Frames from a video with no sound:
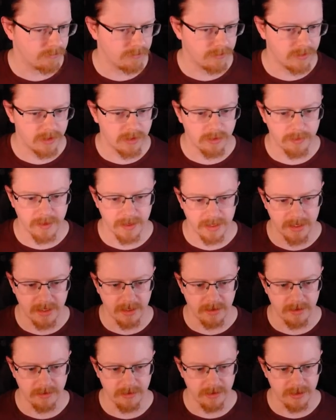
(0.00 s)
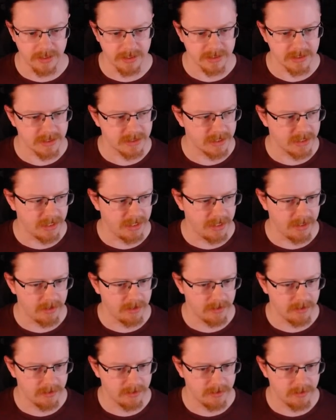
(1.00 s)
we go back here, you can
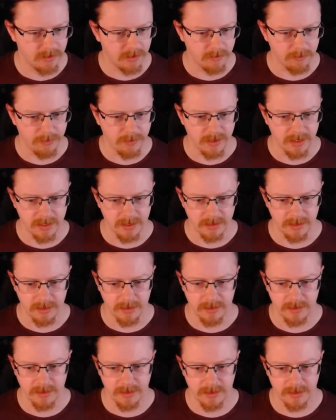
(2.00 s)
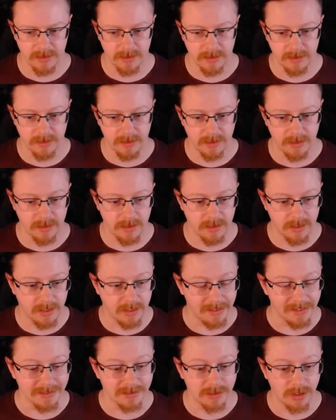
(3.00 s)
see the beacon
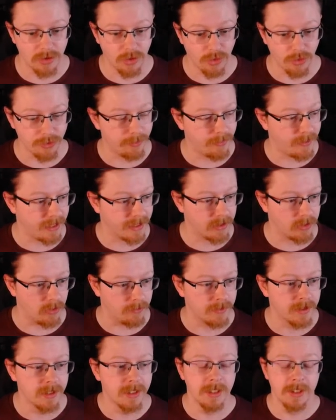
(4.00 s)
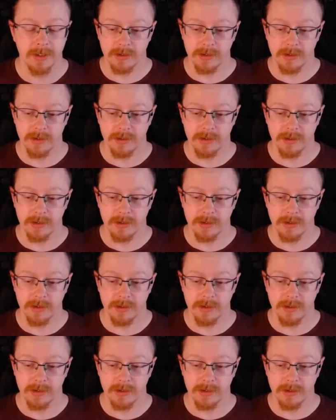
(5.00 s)
has called back home.